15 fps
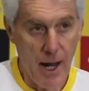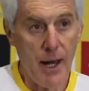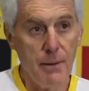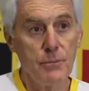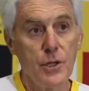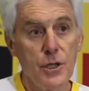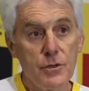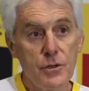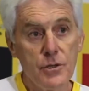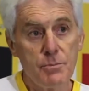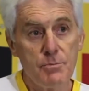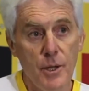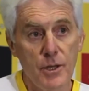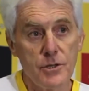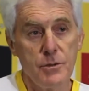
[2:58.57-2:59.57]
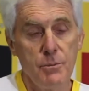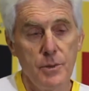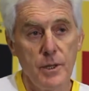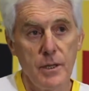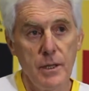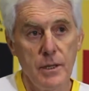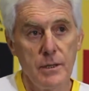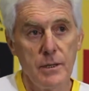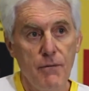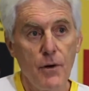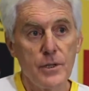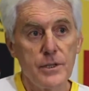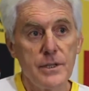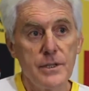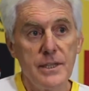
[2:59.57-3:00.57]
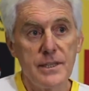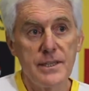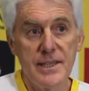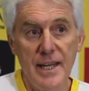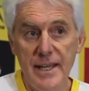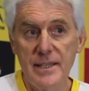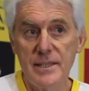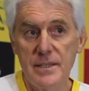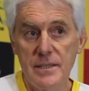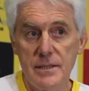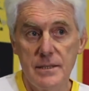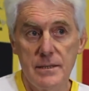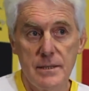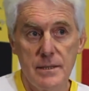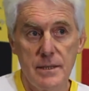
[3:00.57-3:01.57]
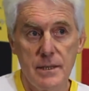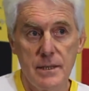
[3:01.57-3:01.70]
I'm not responsible for the things